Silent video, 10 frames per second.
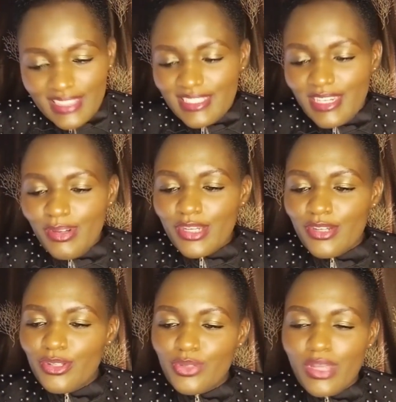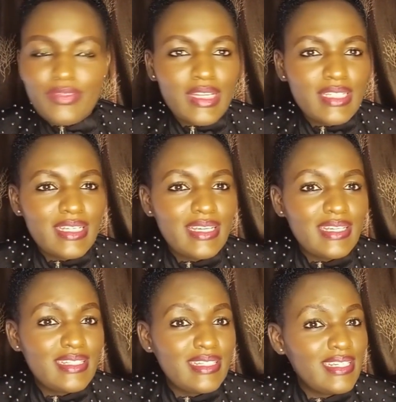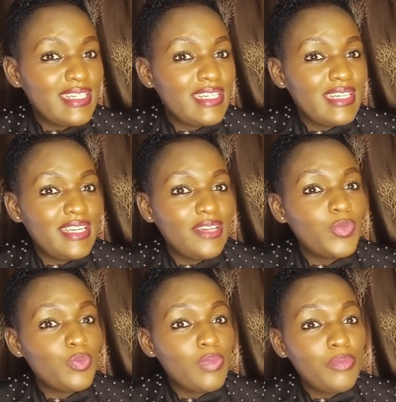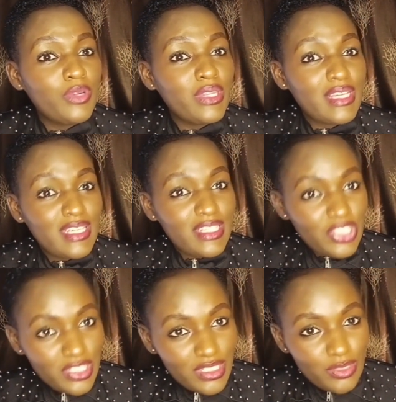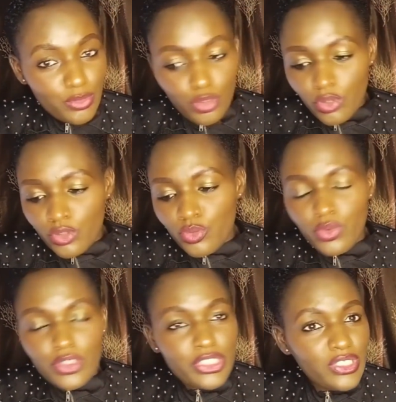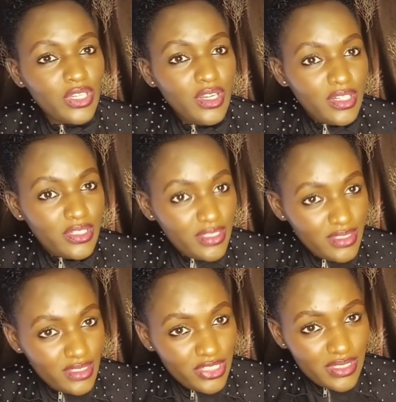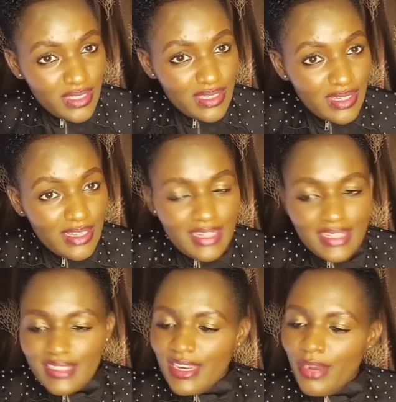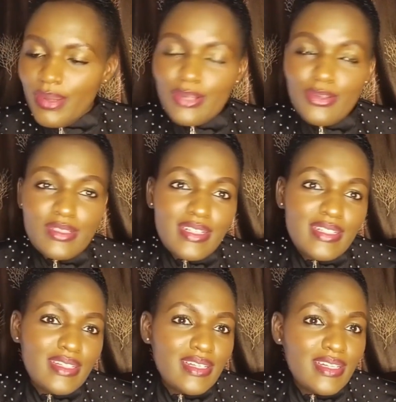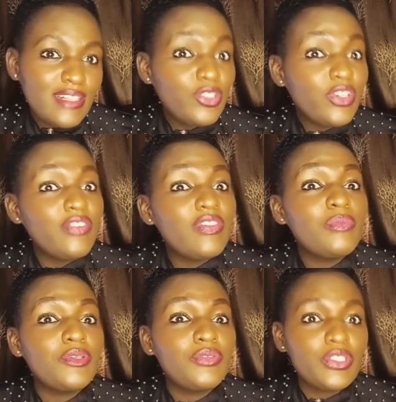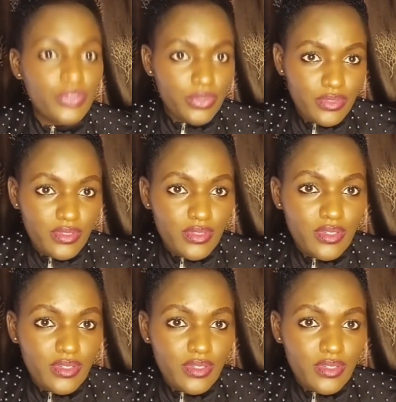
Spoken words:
Derek knows after taking tea, he helps mom with the kitchen to wash the dishes. Derek knows you give them the reasons.